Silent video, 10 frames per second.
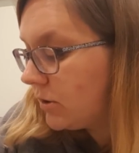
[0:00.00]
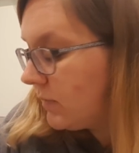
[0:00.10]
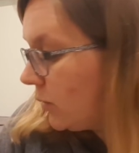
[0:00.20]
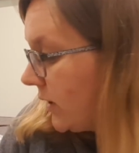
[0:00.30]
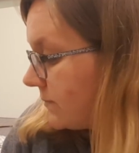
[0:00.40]
you
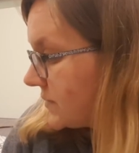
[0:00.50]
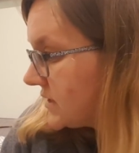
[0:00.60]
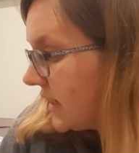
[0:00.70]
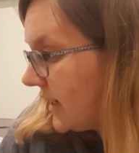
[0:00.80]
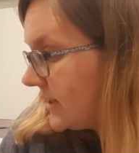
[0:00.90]
my
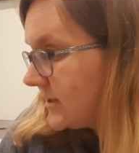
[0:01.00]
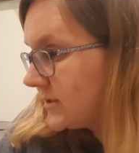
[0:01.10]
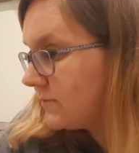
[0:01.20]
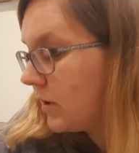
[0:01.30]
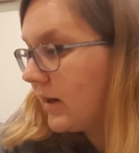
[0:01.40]
whips
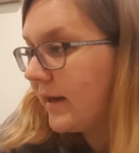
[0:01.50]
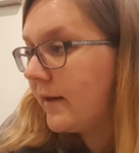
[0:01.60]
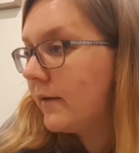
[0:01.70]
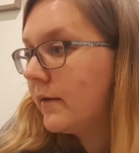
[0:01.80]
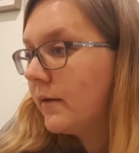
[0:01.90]
and my